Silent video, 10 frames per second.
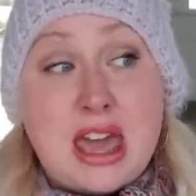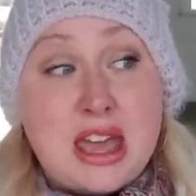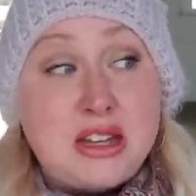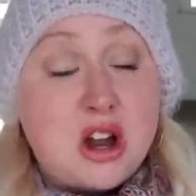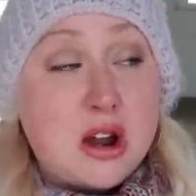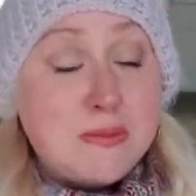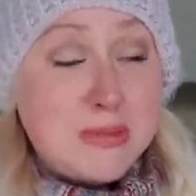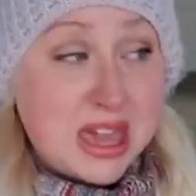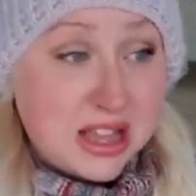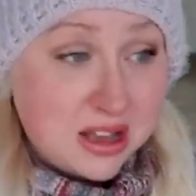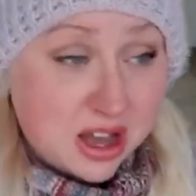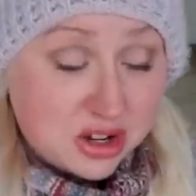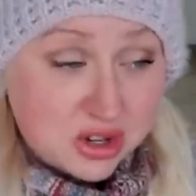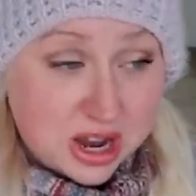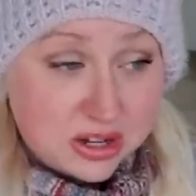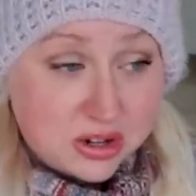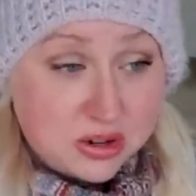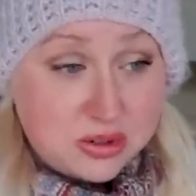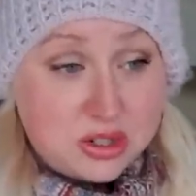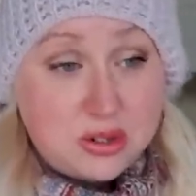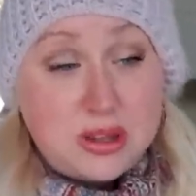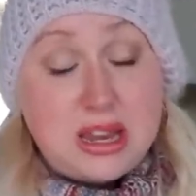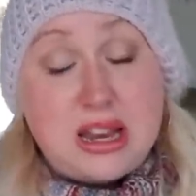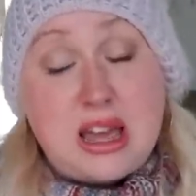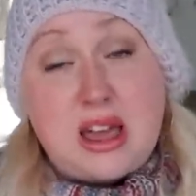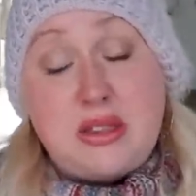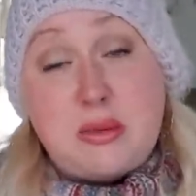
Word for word: and our main contractor who's doing uh,